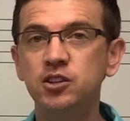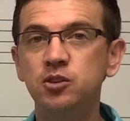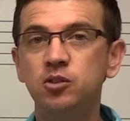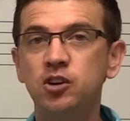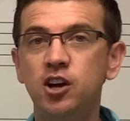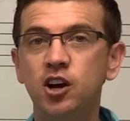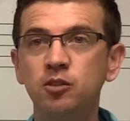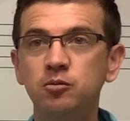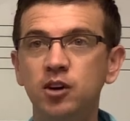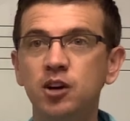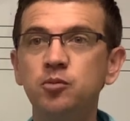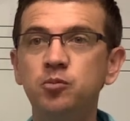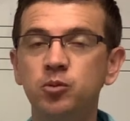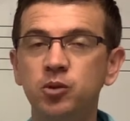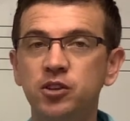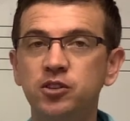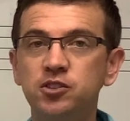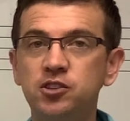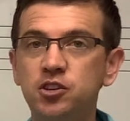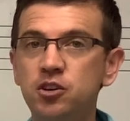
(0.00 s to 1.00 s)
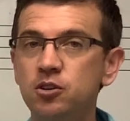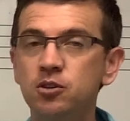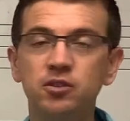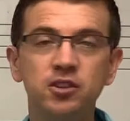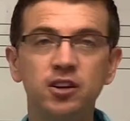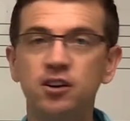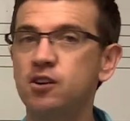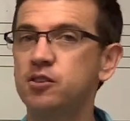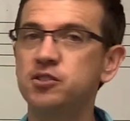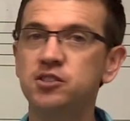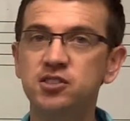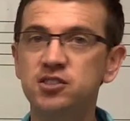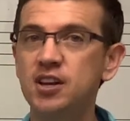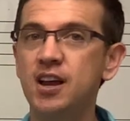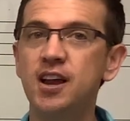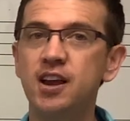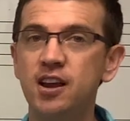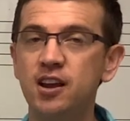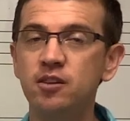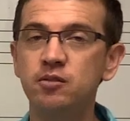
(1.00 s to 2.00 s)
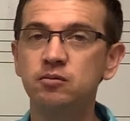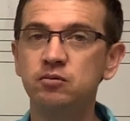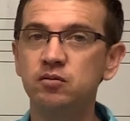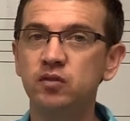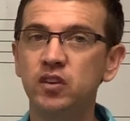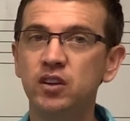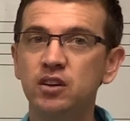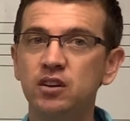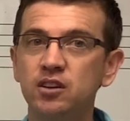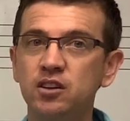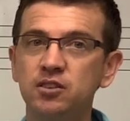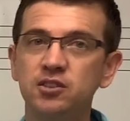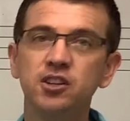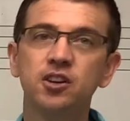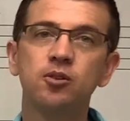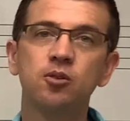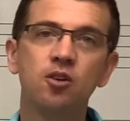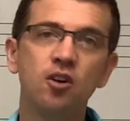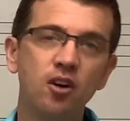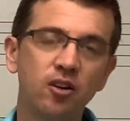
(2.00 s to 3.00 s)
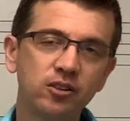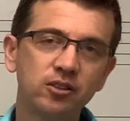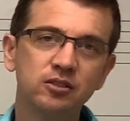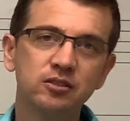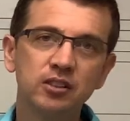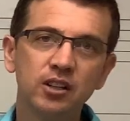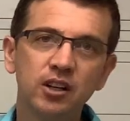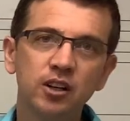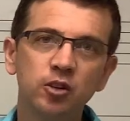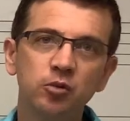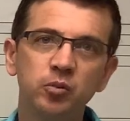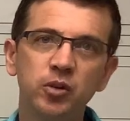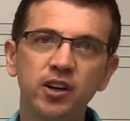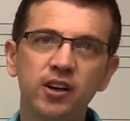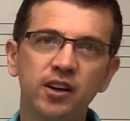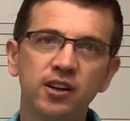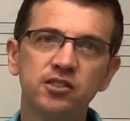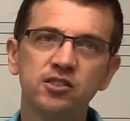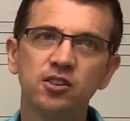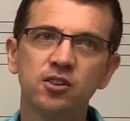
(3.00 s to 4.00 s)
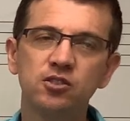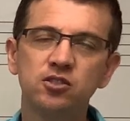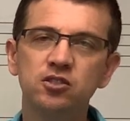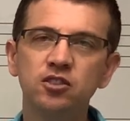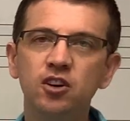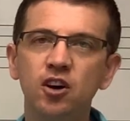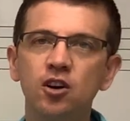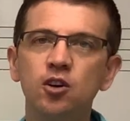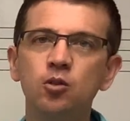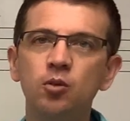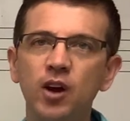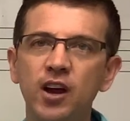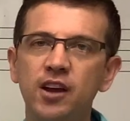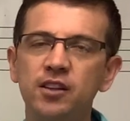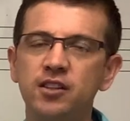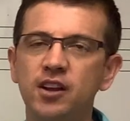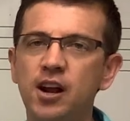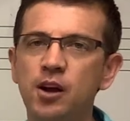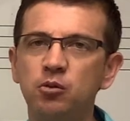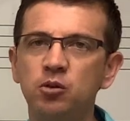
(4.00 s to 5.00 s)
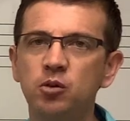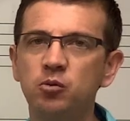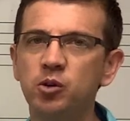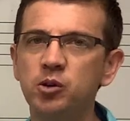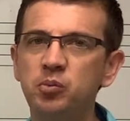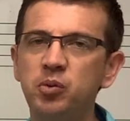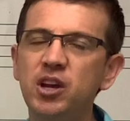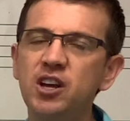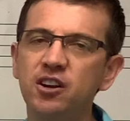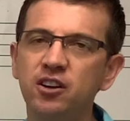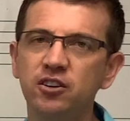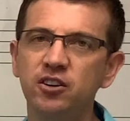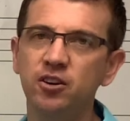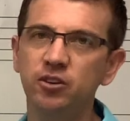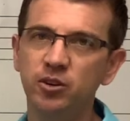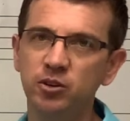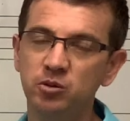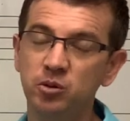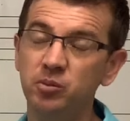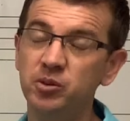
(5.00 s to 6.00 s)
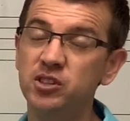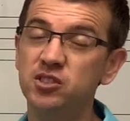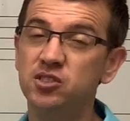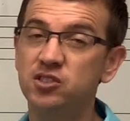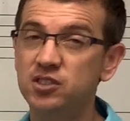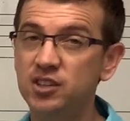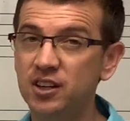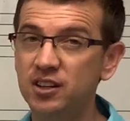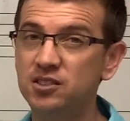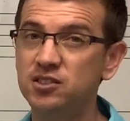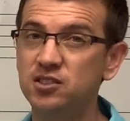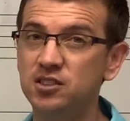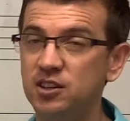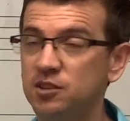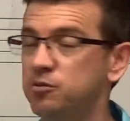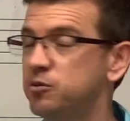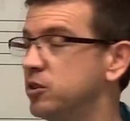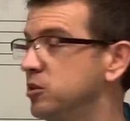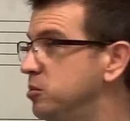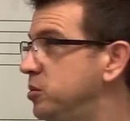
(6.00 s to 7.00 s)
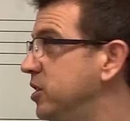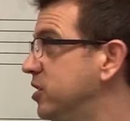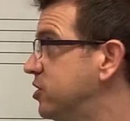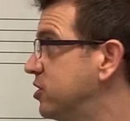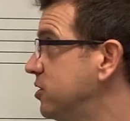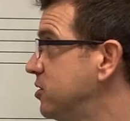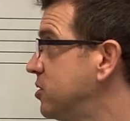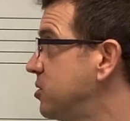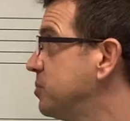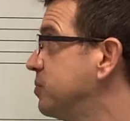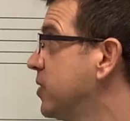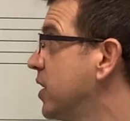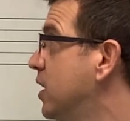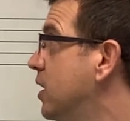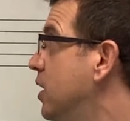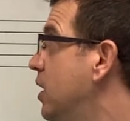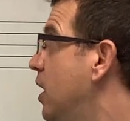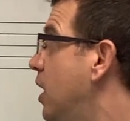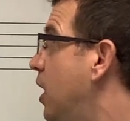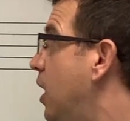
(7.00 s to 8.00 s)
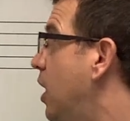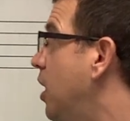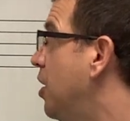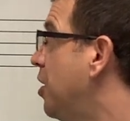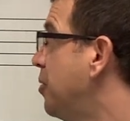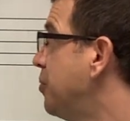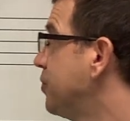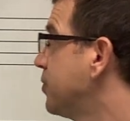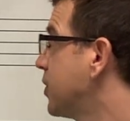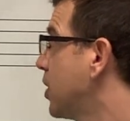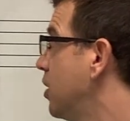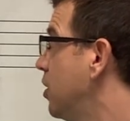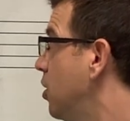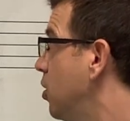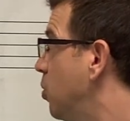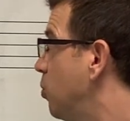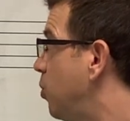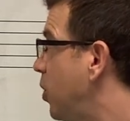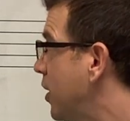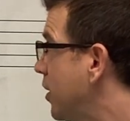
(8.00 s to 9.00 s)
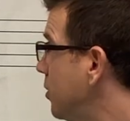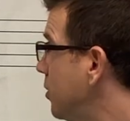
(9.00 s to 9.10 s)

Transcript: you come up with 2 that are the same, you did it wrong. Because there's no way that I will repeat a note. It will be 6 different pitches. Why